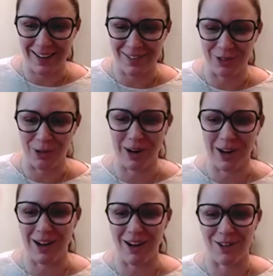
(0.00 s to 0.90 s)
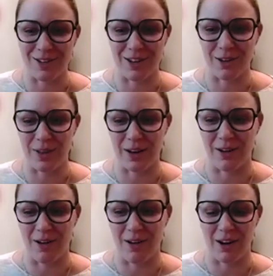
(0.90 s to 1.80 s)
in Florida. Also,
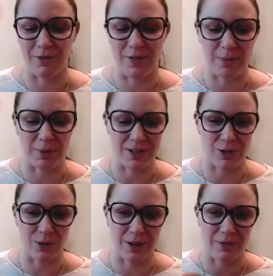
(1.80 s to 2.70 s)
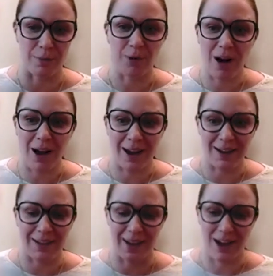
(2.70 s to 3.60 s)
there are families who live
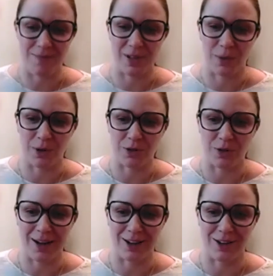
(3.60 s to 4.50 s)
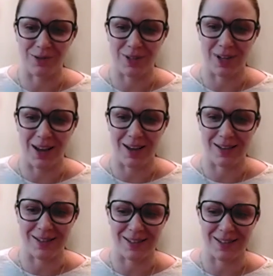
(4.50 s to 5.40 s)
abroad. Um, so we're trying to use it
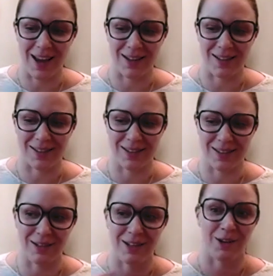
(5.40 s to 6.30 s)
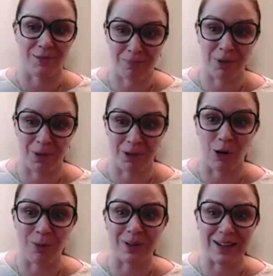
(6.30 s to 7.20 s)
as as you know
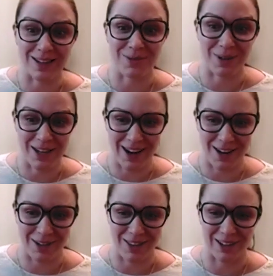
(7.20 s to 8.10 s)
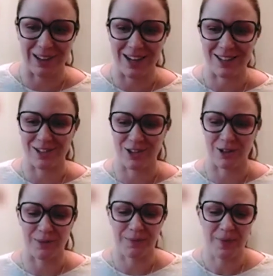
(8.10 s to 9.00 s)
globally as we can within our licensure.